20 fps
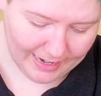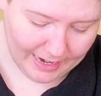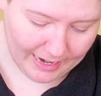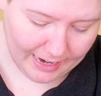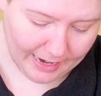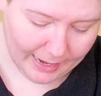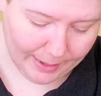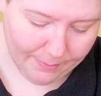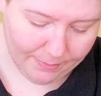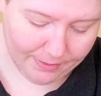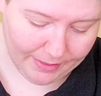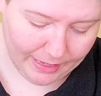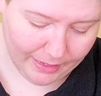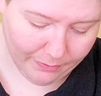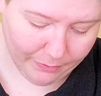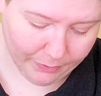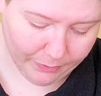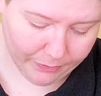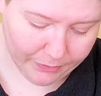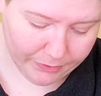I'm
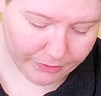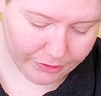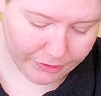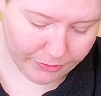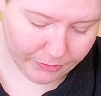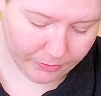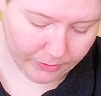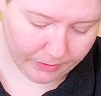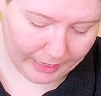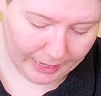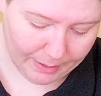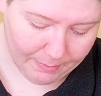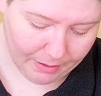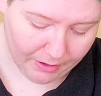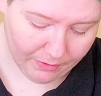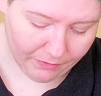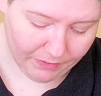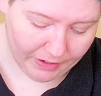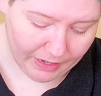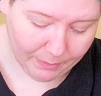thankful for Jewel and my
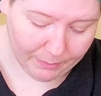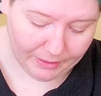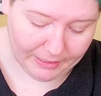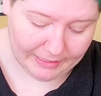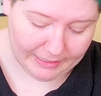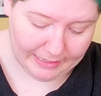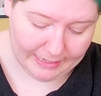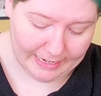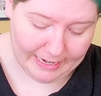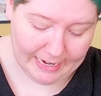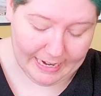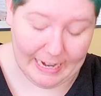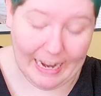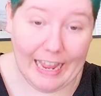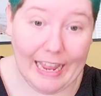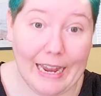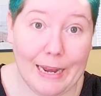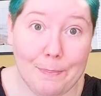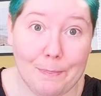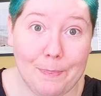family today,
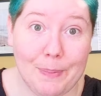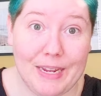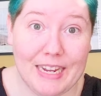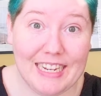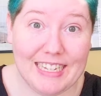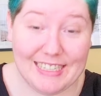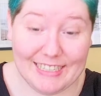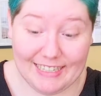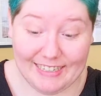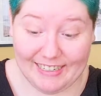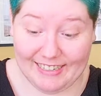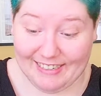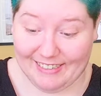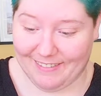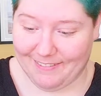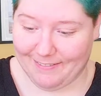and pizza.